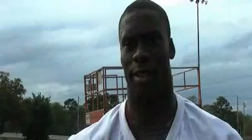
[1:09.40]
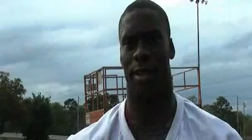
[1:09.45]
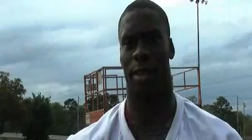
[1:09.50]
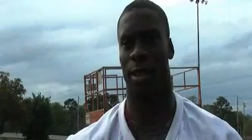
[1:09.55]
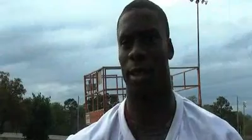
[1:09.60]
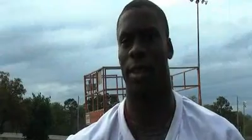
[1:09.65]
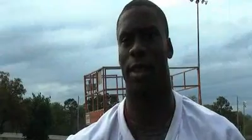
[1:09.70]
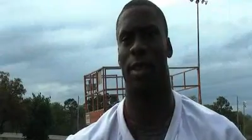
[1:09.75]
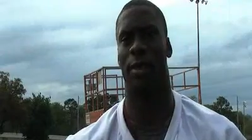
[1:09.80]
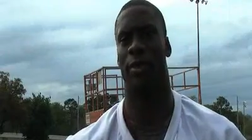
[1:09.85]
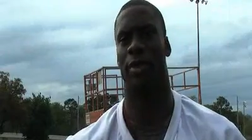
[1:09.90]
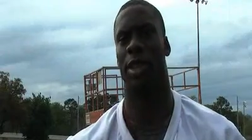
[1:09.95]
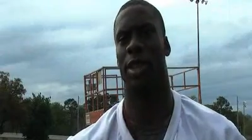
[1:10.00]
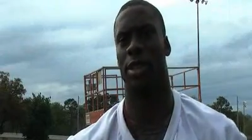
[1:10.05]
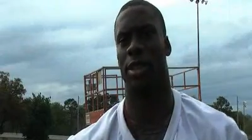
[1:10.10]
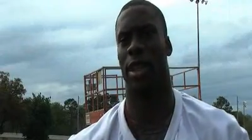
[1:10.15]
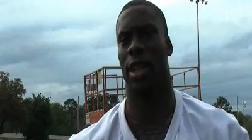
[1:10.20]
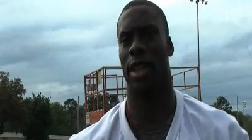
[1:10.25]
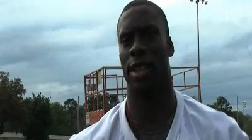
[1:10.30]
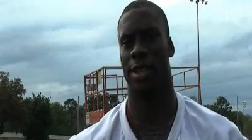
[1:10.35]
uh, you know it
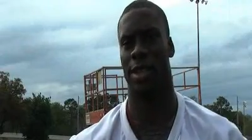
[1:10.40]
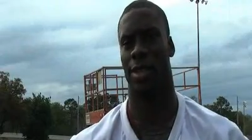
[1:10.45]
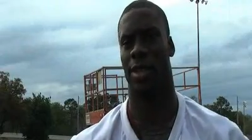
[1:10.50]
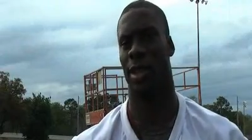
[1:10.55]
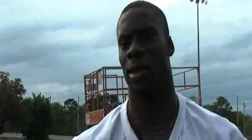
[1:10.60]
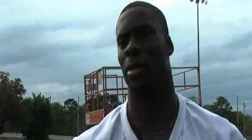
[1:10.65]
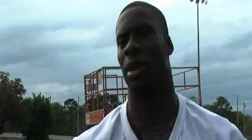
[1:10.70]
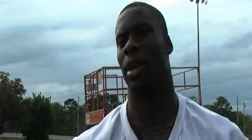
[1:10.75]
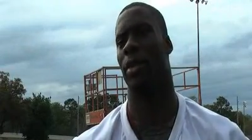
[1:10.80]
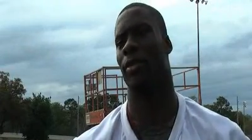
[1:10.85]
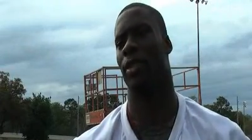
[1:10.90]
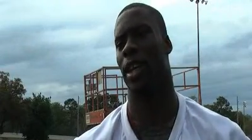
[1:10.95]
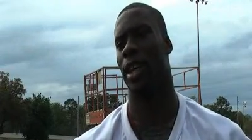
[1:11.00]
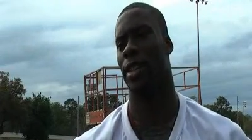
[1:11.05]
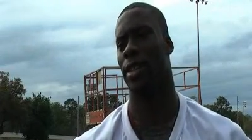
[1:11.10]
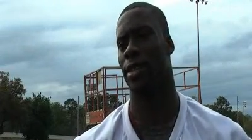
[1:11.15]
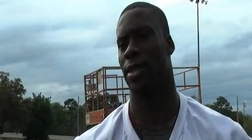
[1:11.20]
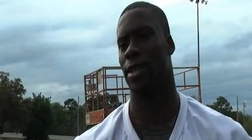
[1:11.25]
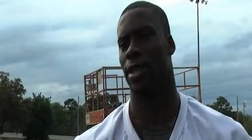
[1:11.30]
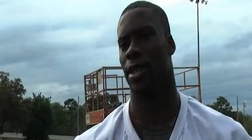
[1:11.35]
feels like it's going by
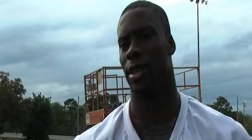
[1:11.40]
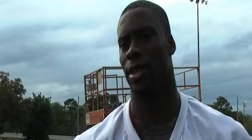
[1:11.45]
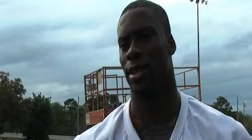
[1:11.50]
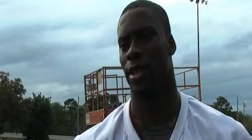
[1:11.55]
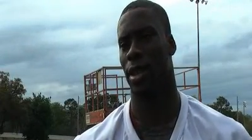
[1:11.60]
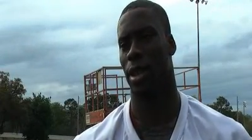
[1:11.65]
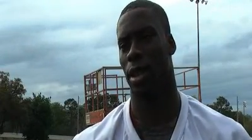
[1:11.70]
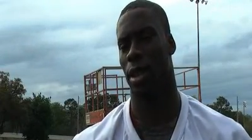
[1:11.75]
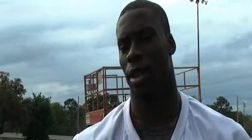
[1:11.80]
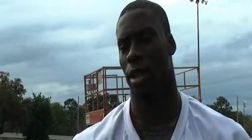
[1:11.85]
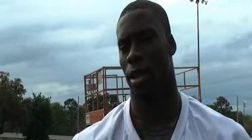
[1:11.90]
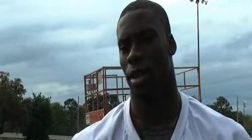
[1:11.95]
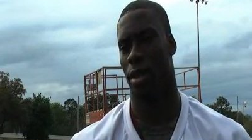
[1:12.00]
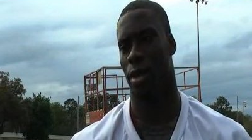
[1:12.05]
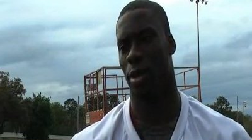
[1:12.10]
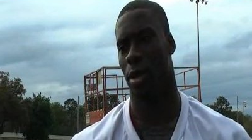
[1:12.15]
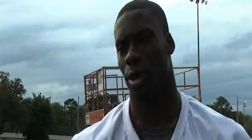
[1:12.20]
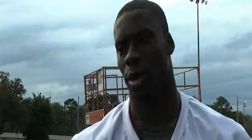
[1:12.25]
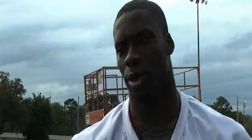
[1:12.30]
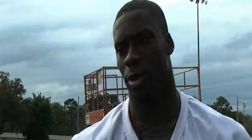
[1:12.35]
faster than
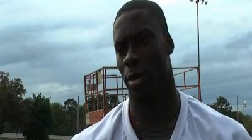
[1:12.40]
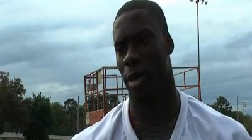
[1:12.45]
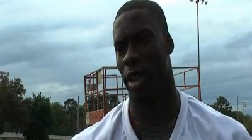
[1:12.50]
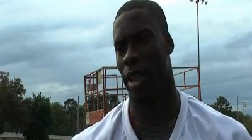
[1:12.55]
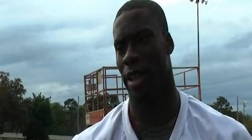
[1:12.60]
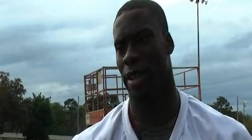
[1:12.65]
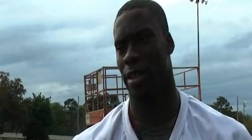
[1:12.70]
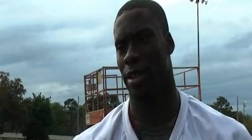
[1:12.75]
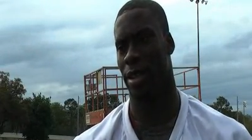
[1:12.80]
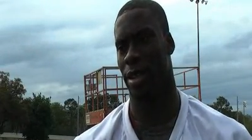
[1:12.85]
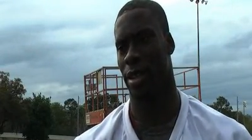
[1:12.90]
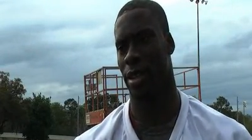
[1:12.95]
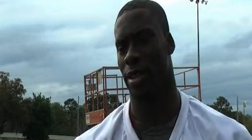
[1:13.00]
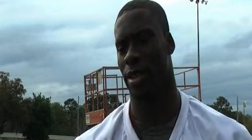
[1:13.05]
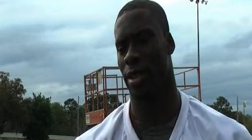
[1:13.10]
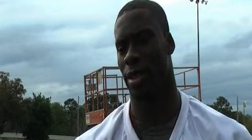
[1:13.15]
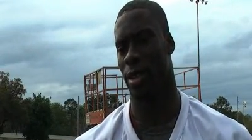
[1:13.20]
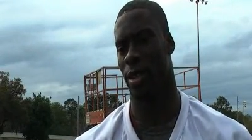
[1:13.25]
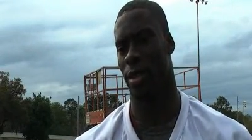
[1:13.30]
you know the past year.